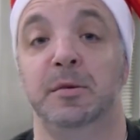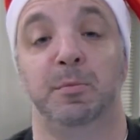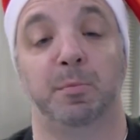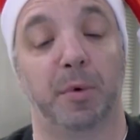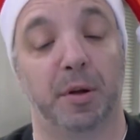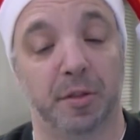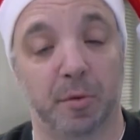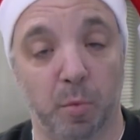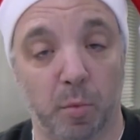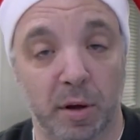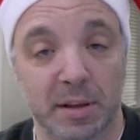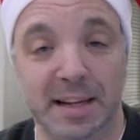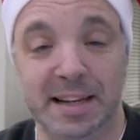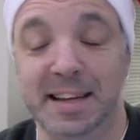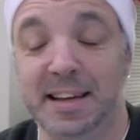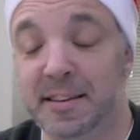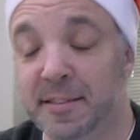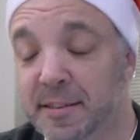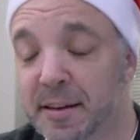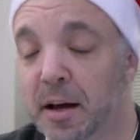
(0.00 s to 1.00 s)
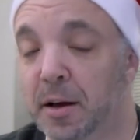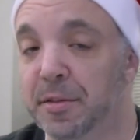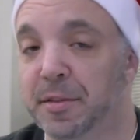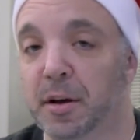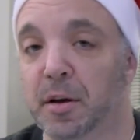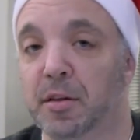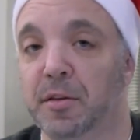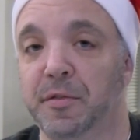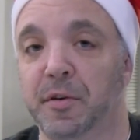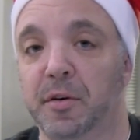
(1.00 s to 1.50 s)
But the one that is out
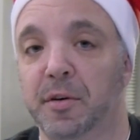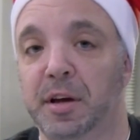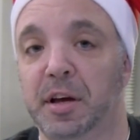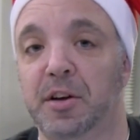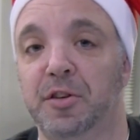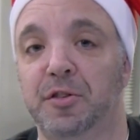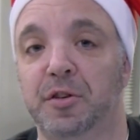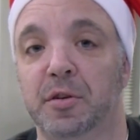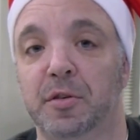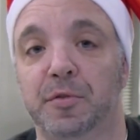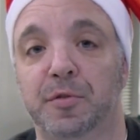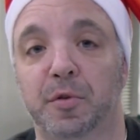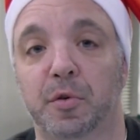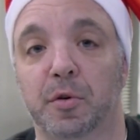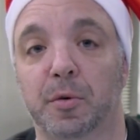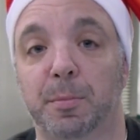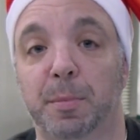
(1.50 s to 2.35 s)
there, the variation for